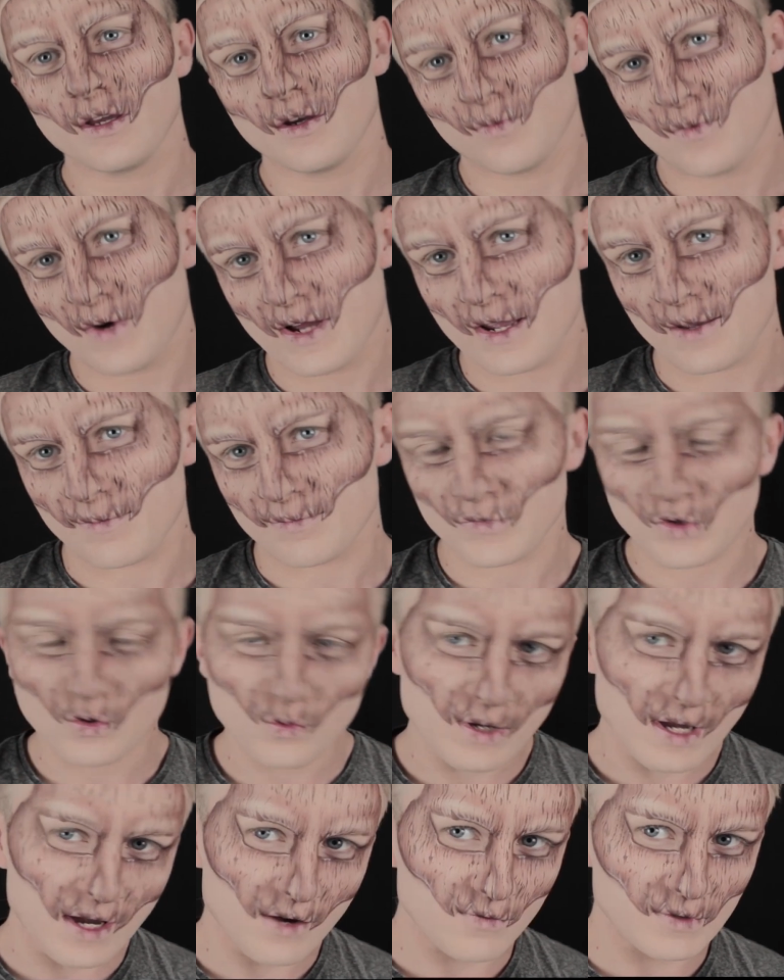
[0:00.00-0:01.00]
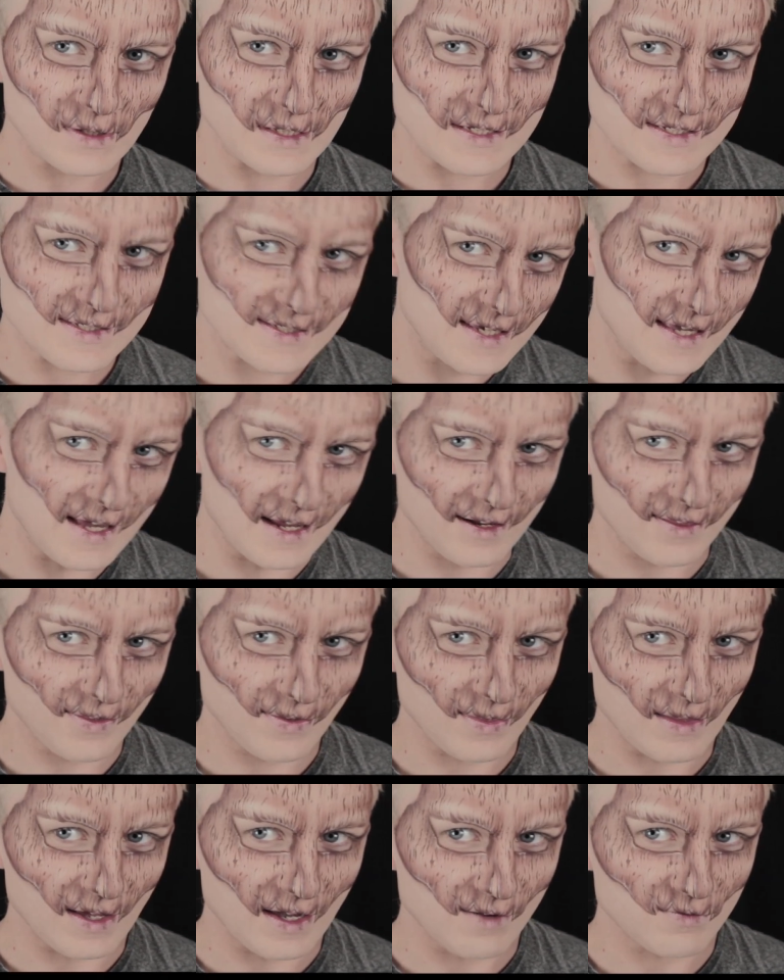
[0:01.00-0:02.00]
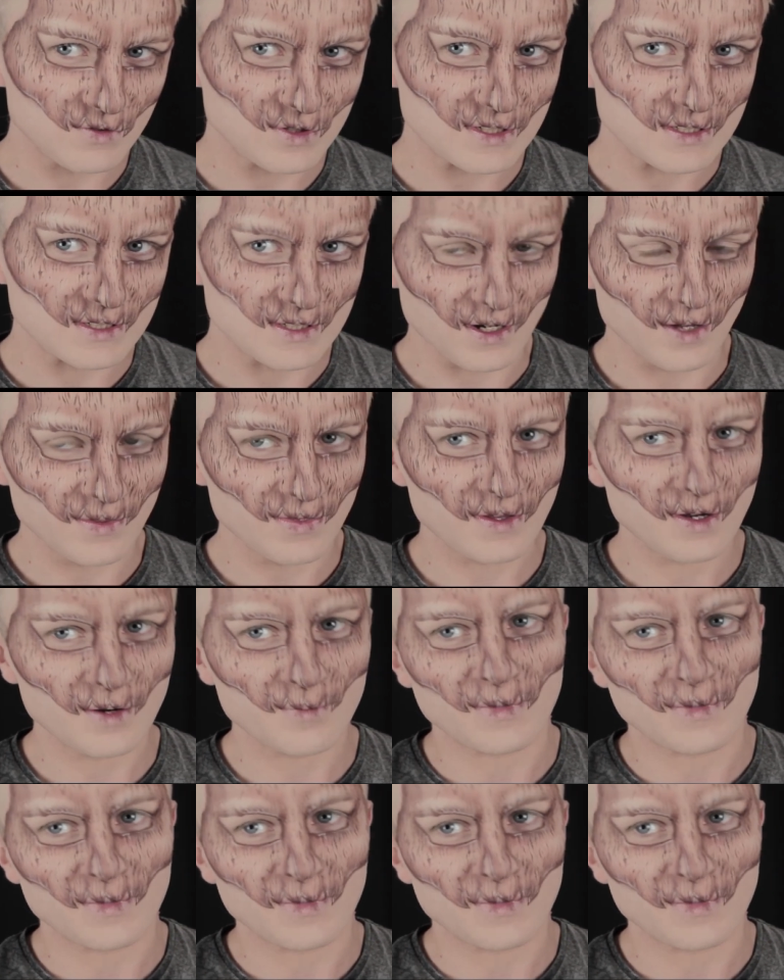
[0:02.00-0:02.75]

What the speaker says: Right, you can't really see anything that I've just done there,